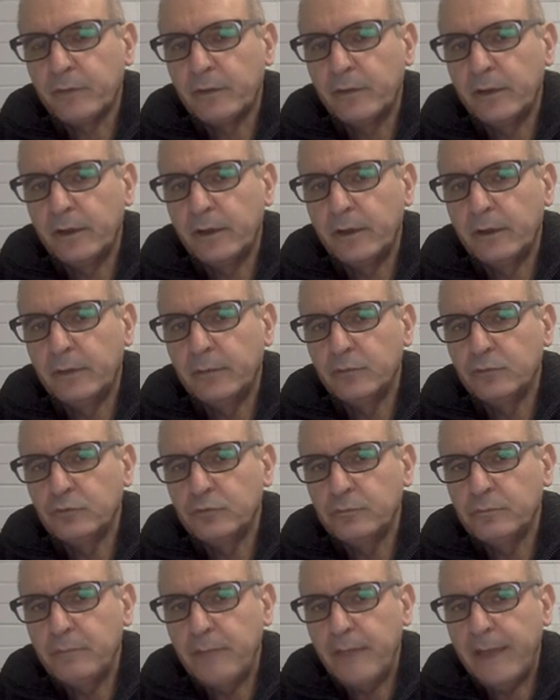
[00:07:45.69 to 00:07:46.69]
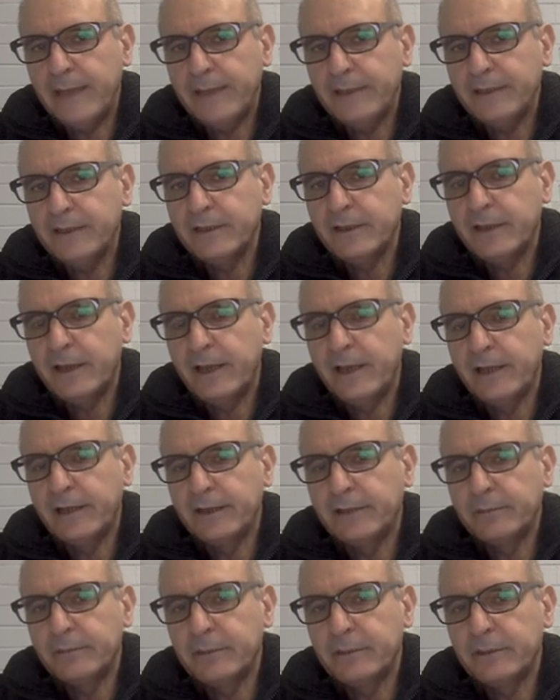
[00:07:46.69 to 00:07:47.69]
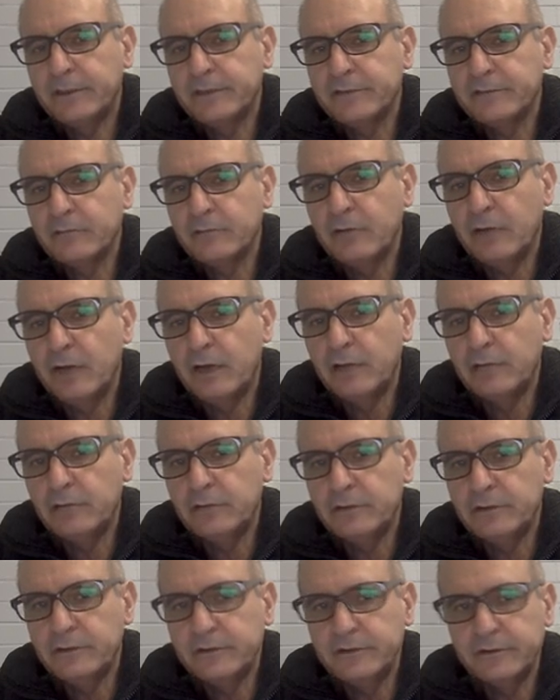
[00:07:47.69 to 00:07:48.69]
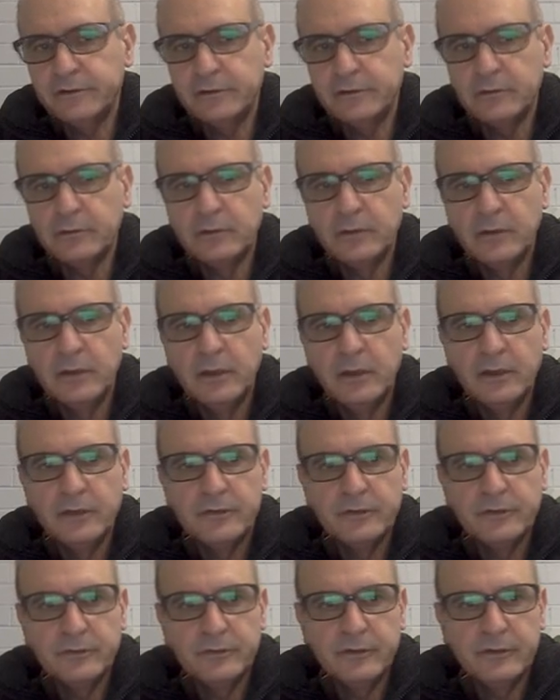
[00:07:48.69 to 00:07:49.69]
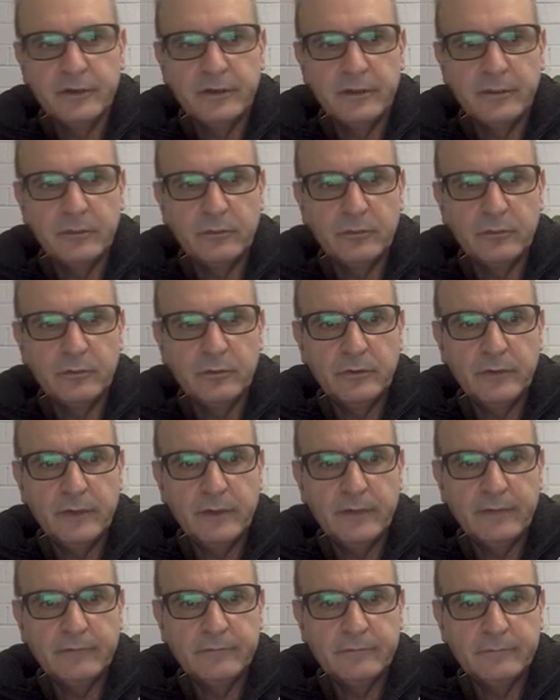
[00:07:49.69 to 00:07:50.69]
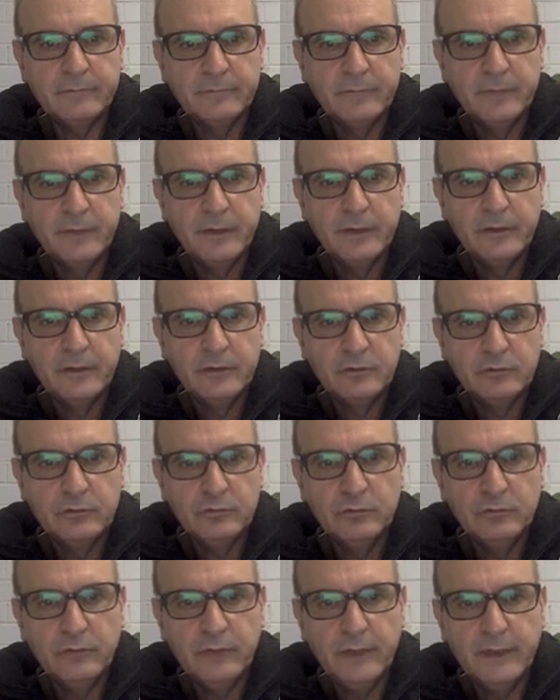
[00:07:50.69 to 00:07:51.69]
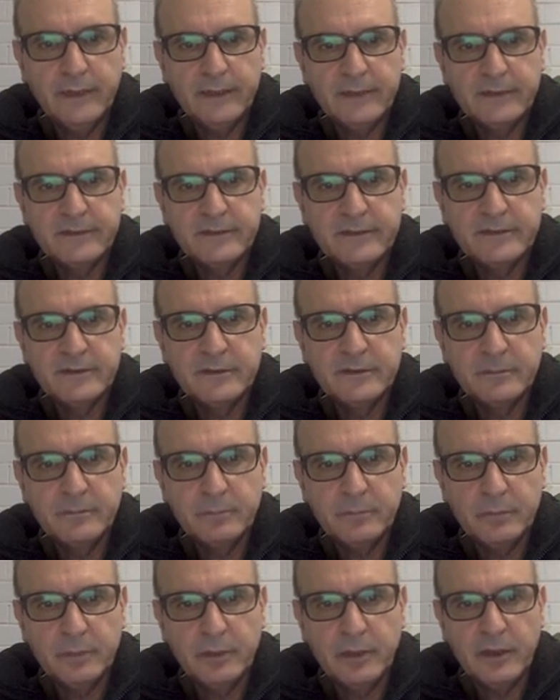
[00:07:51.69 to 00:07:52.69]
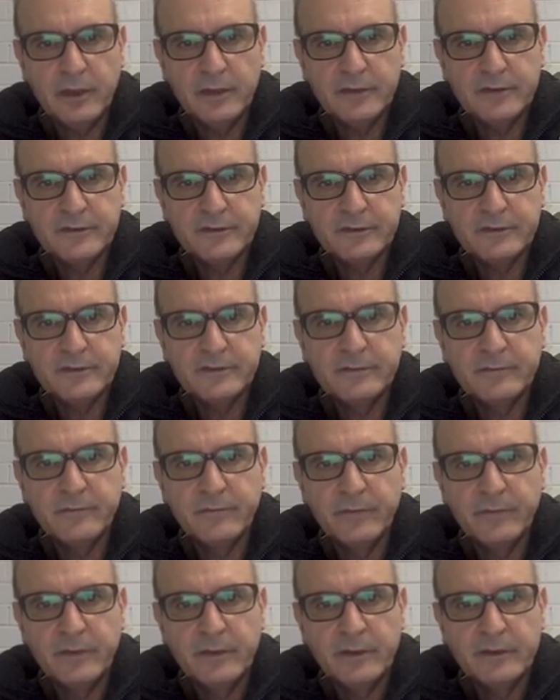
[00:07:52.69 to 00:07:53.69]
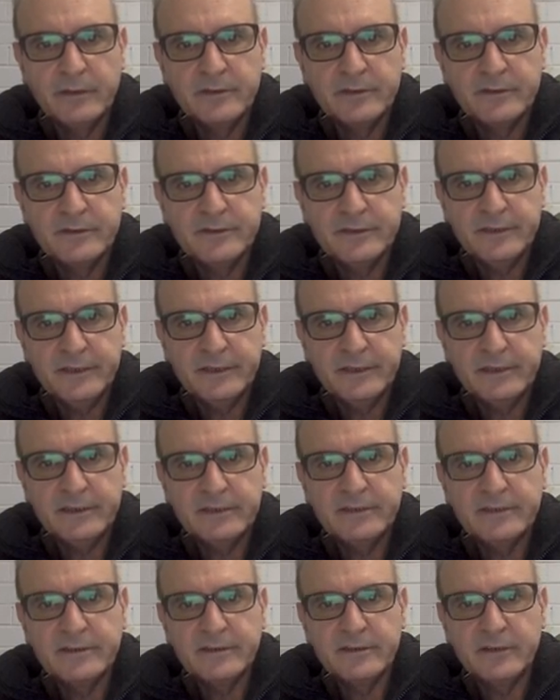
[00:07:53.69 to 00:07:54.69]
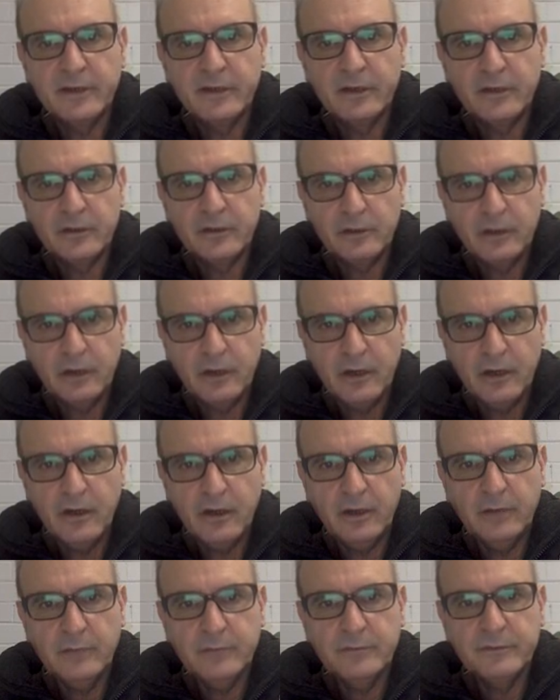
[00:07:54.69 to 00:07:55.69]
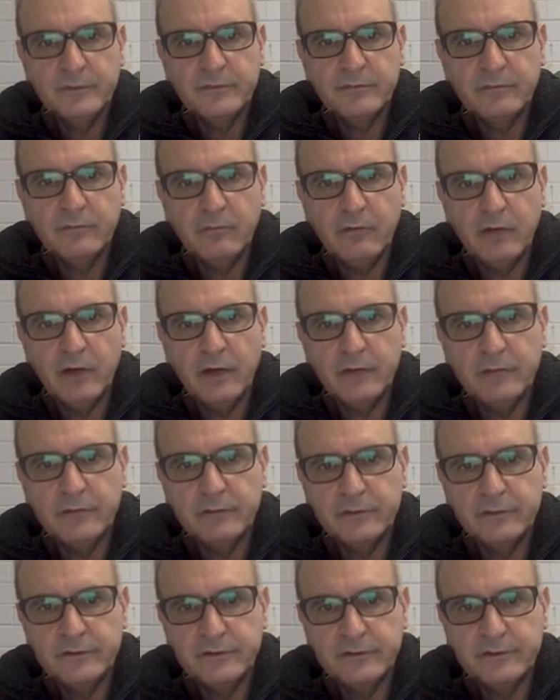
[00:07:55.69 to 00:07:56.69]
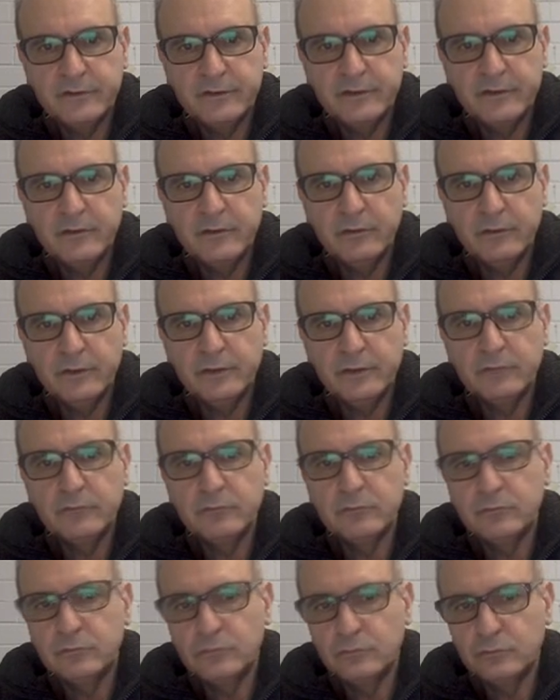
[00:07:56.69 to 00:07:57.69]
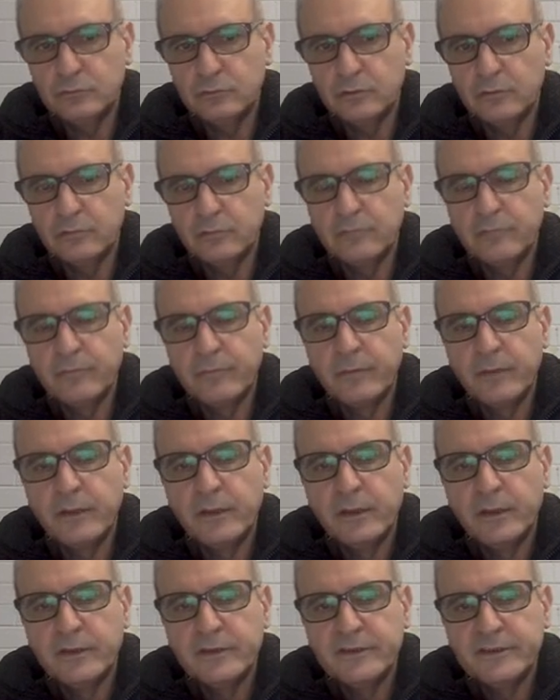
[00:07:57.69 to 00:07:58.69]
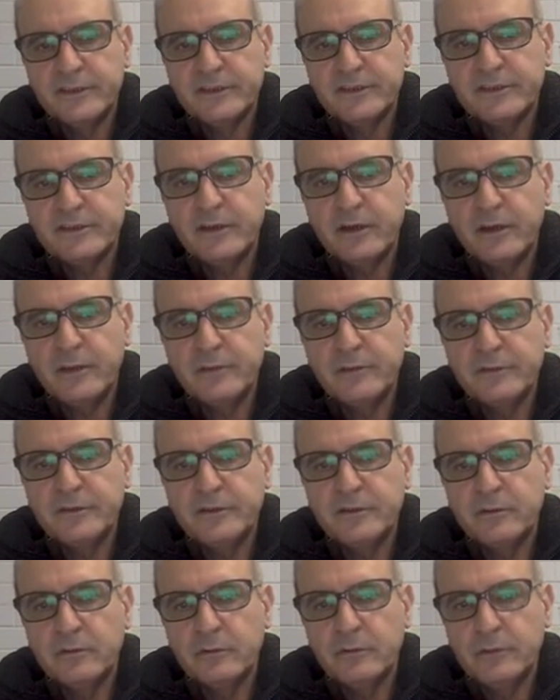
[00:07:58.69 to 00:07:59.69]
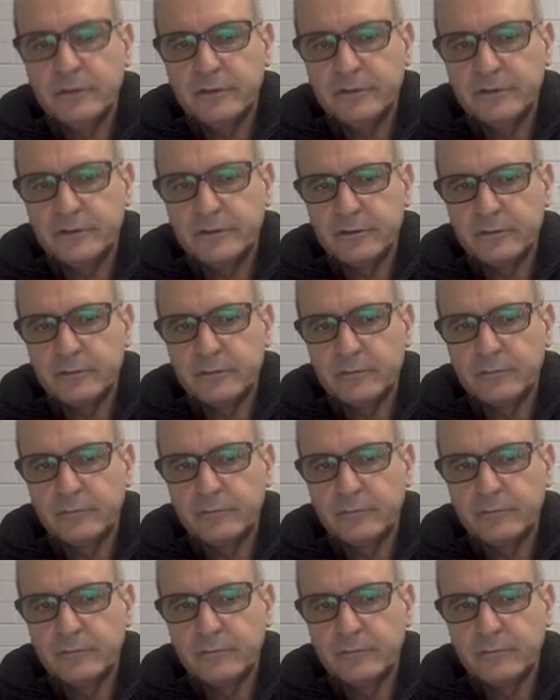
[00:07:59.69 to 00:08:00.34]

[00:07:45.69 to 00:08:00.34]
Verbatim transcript: uh, put back and replace y with 0. So then I'm going to have 2x plus 6 now times y which is 0 equal to 12. 6 times 0 is 0.